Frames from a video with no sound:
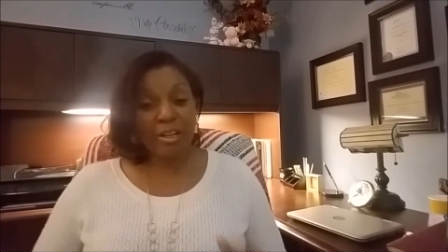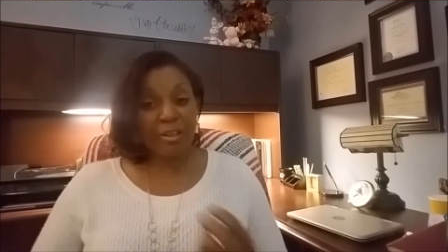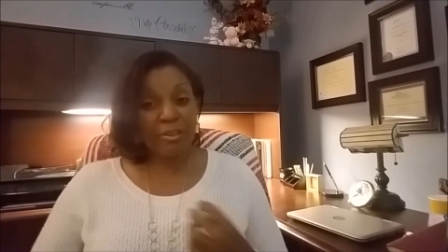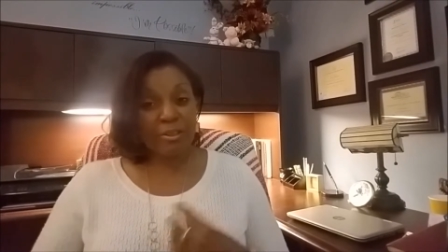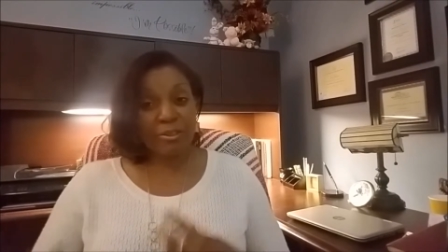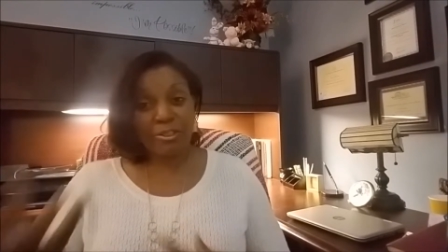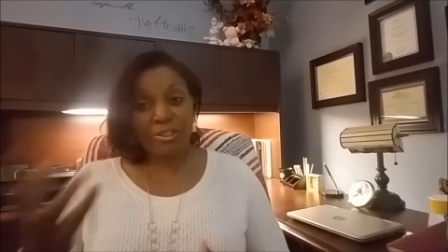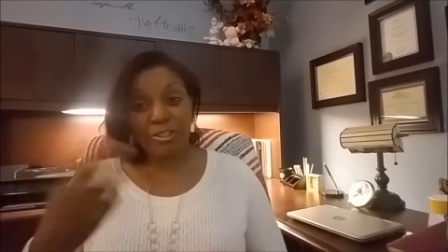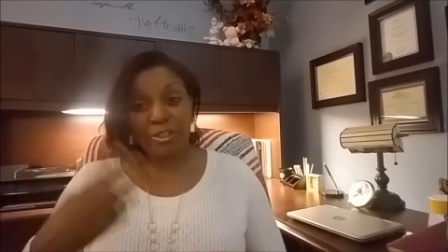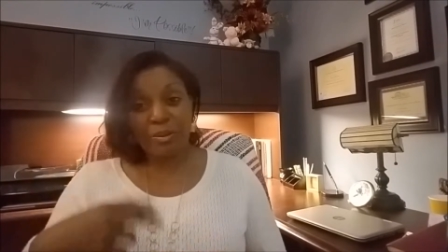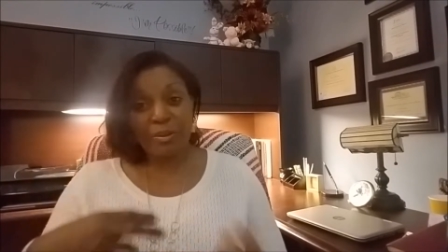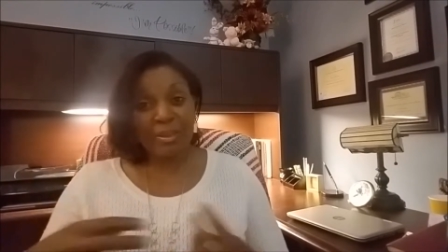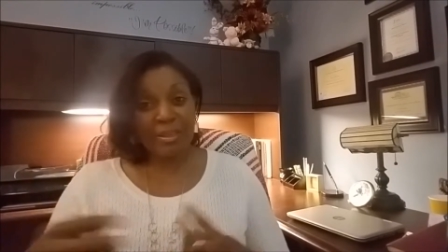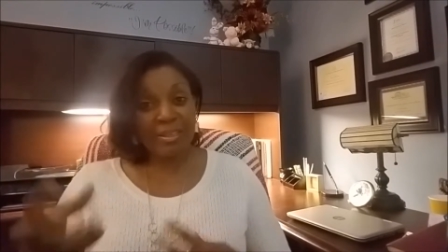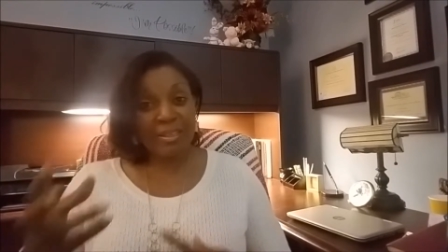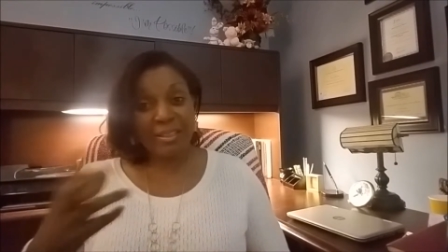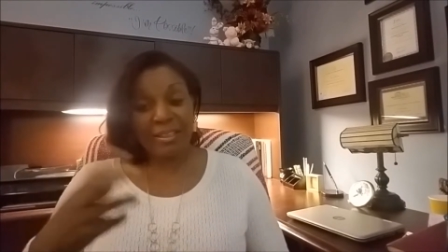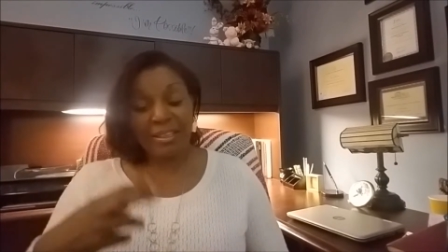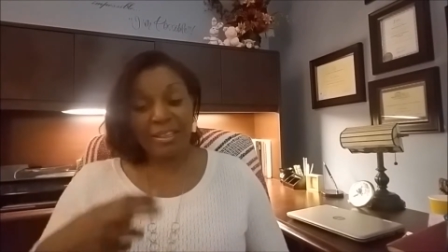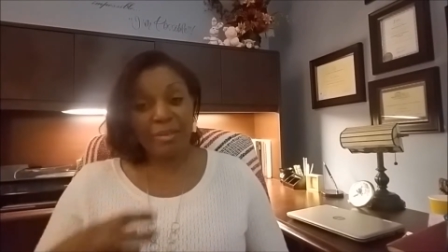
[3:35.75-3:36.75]
They're
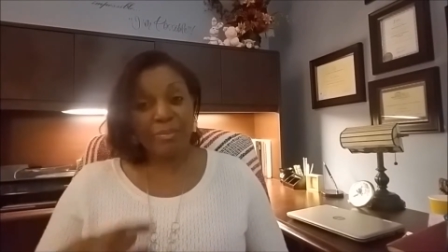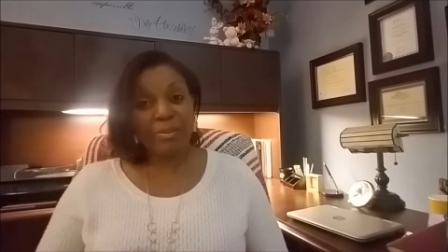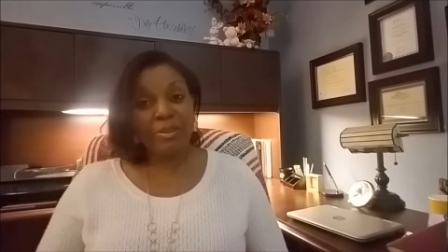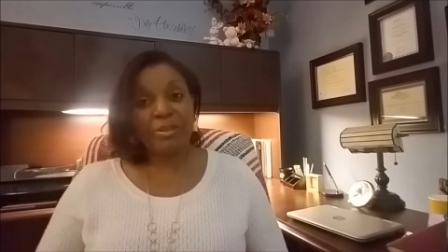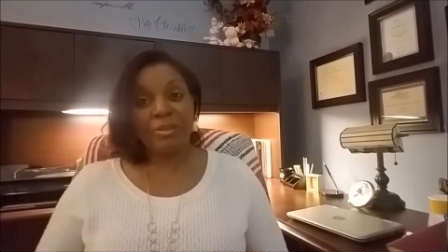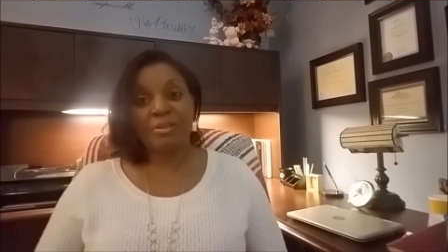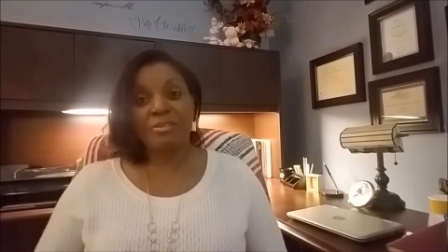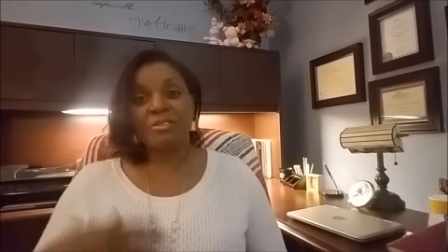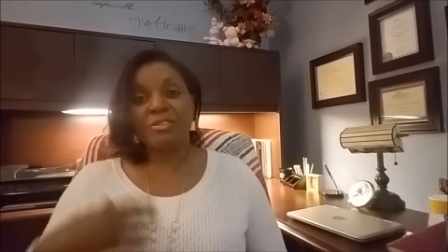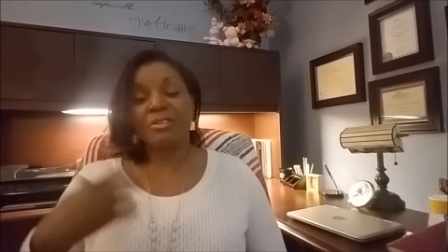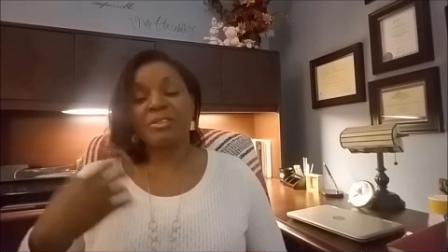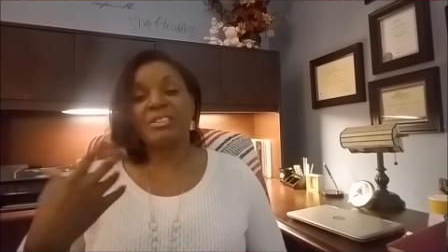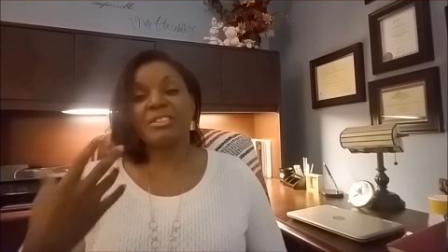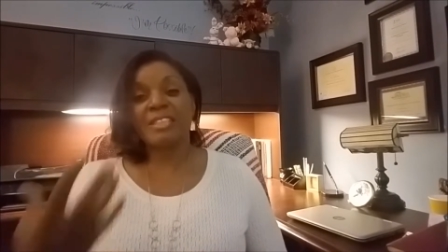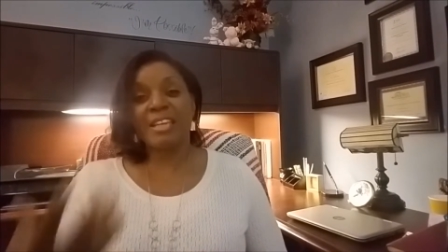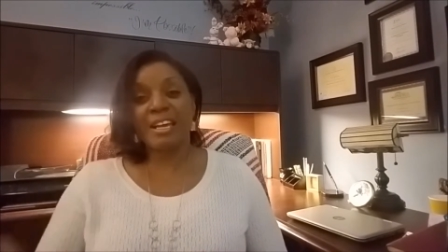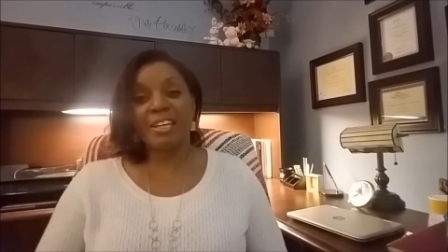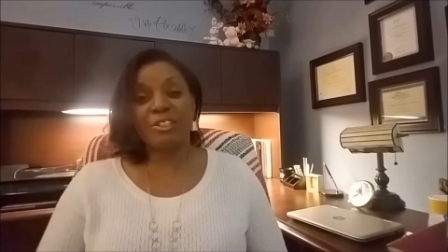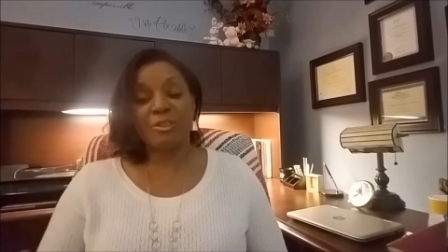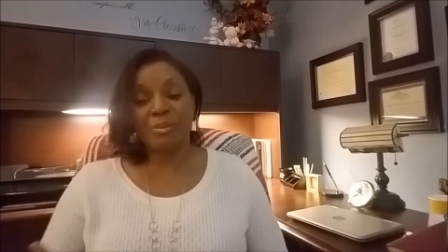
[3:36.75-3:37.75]
soaking it in because their
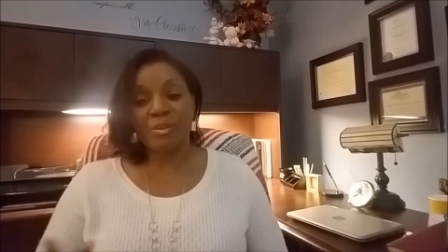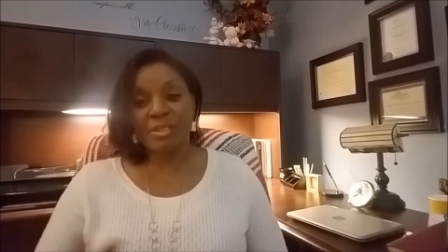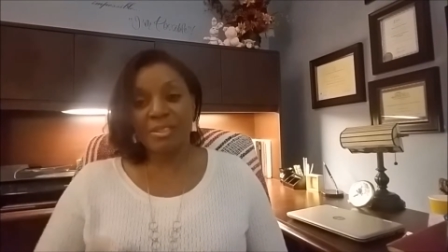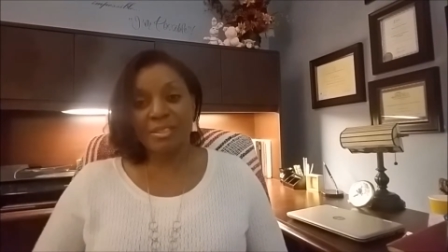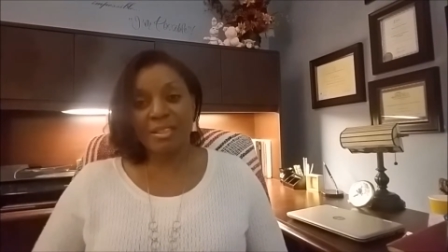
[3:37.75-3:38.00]
attachment